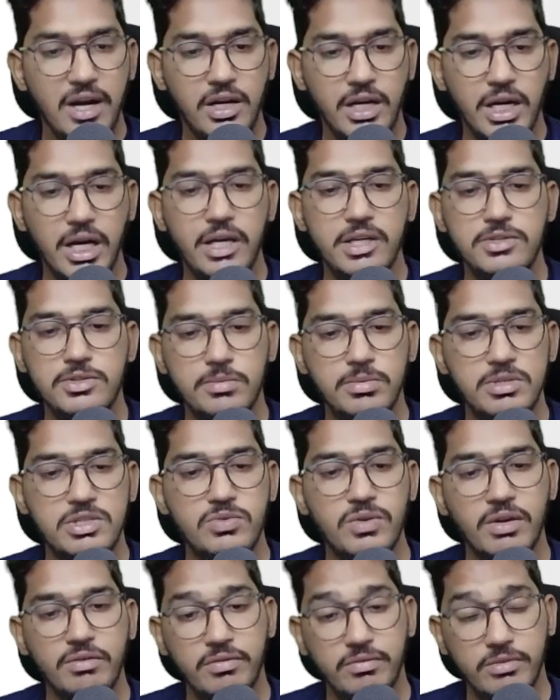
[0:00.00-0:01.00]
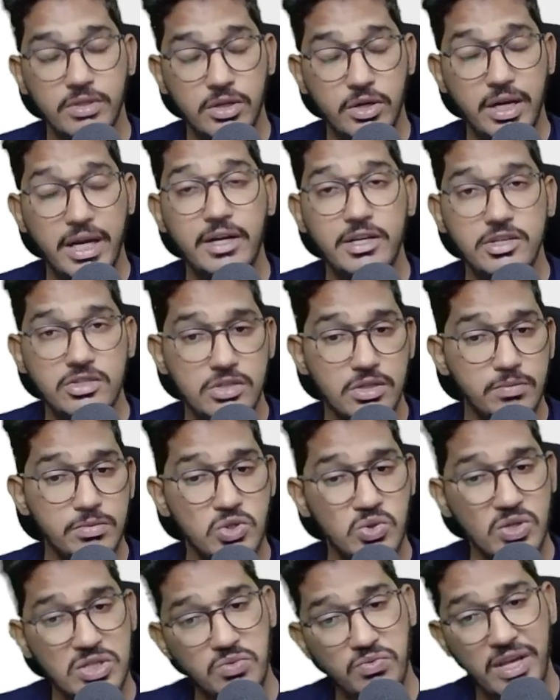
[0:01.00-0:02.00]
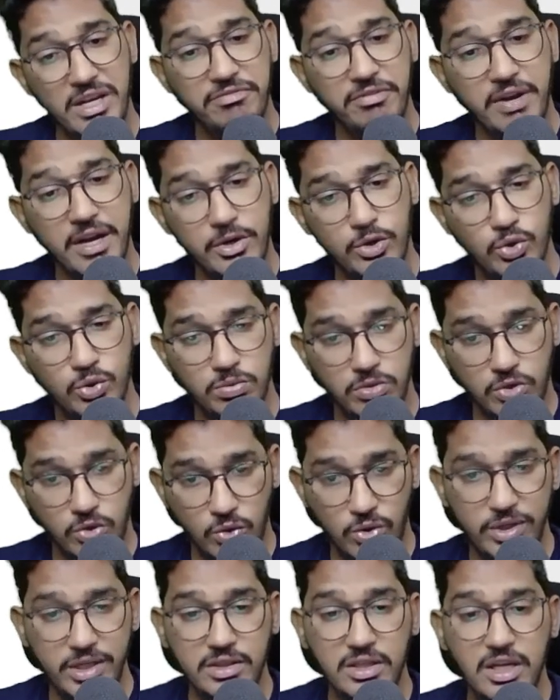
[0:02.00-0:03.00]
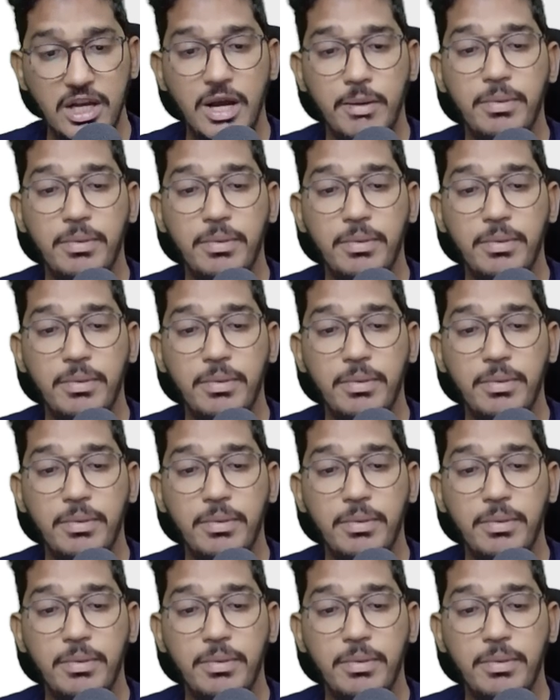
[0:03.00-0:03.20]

Trade receivables was verified to Rohit,